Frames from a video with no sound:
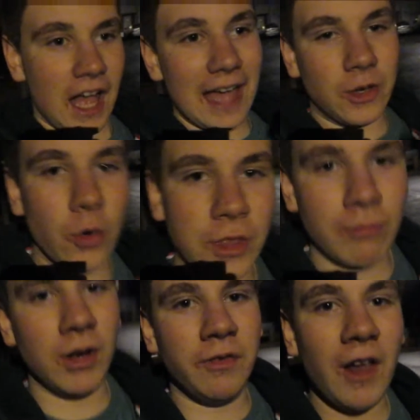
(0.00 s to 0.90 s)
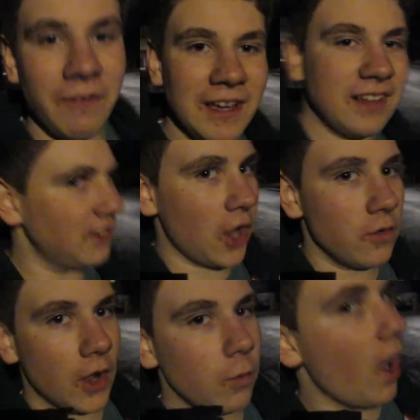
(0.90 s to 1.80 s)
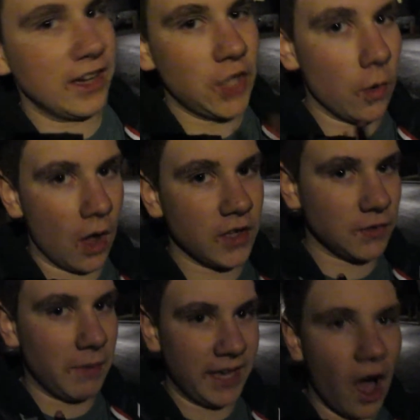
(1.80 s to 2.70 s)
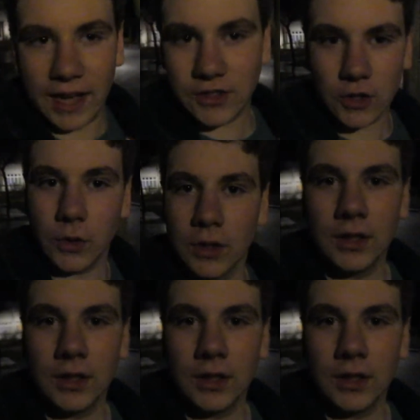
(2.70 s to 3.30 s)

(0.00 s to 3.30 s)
I call them McFluffies, I don't know why, don't ask me, I do.